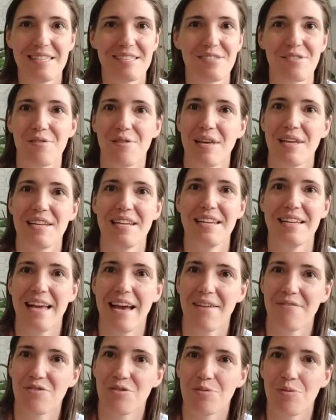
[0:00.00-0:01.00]
So they didn't
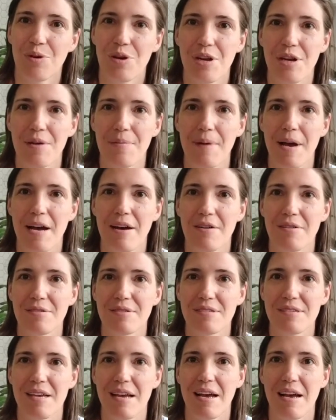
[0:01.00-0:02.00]
have to worry about
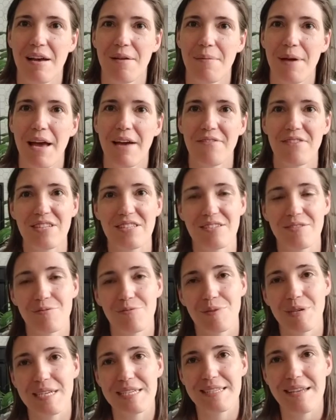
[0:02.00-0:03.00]
having to
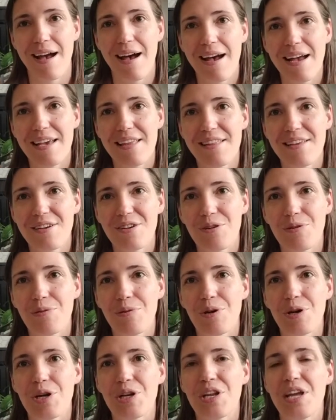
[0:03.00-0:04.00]
retie their
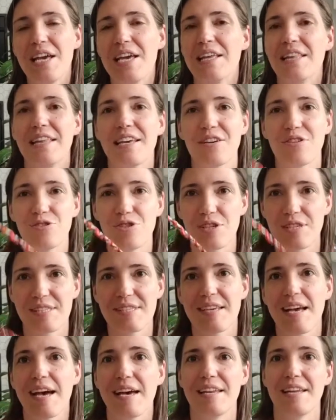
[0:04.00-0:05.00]
cord. They could just
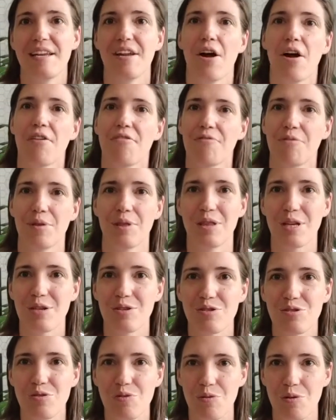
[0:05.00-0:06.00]
cut it off with their
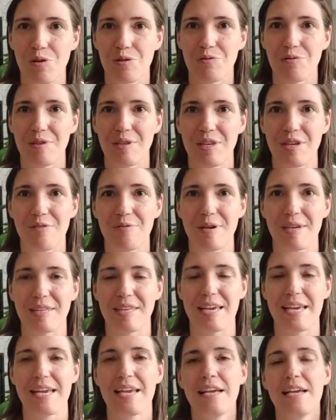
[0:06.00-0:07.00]
sword really
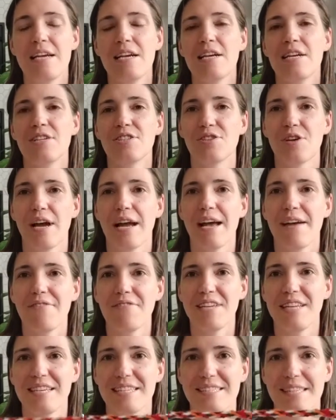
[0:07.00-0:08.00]
quickly. So I have
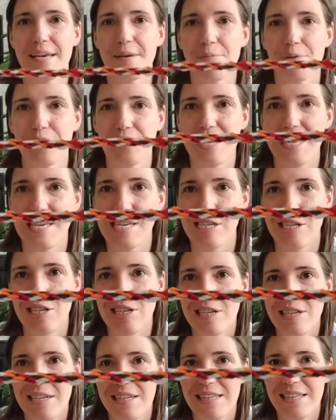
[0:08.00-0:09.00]
an example
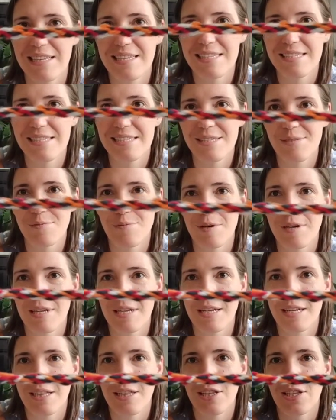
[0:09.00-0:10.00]
here, and this is what
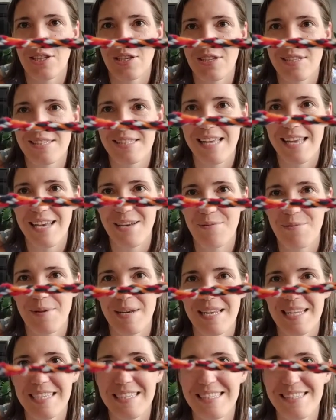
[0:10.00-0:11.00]
it looks like when
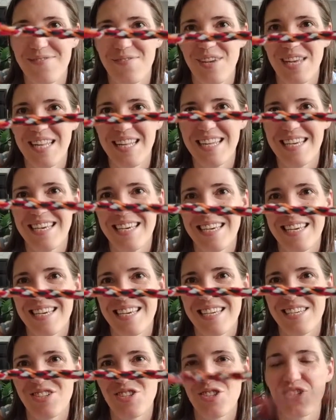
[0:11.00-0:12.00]
it's
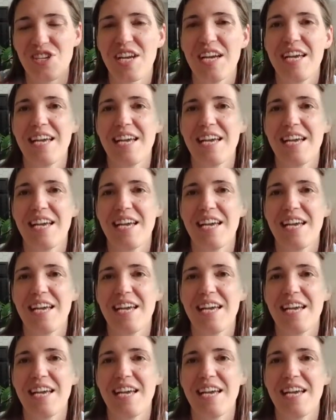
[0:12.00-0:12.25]
finished.